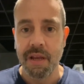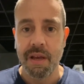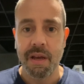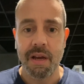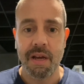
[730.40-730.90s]

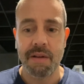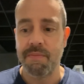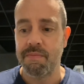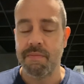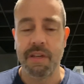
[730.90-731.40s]

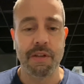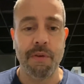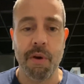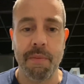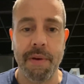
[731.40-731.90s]
There's a
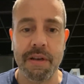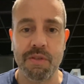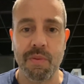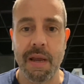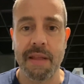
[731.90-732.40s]
few other
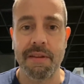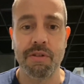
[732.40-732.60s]
pages we got there.